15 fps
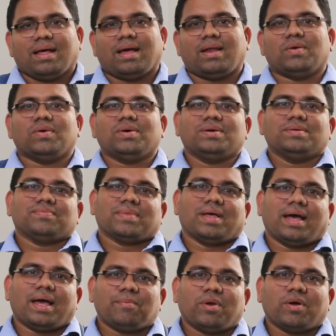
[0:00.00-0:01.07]
Hello,
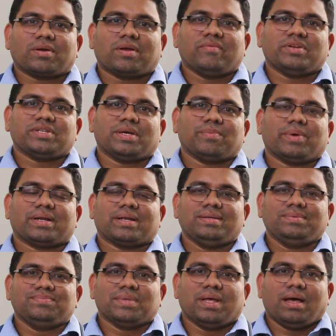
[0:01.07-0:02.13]
I'm Dr. Vijay
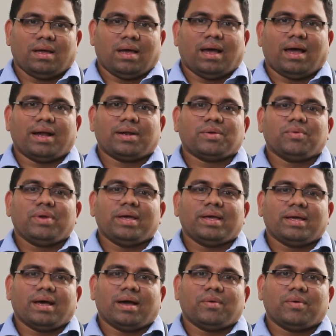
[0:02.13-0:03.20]
Patil, and
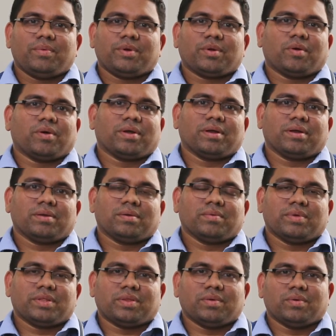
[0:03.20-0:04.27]
today I will be talking
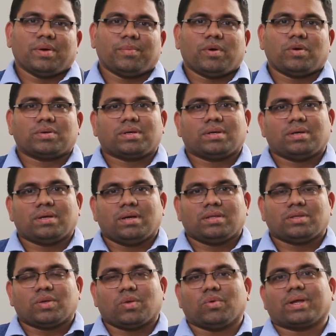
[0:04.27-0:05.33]
with you about
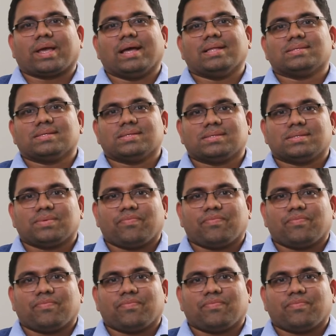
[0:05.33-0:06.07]
throat cancer.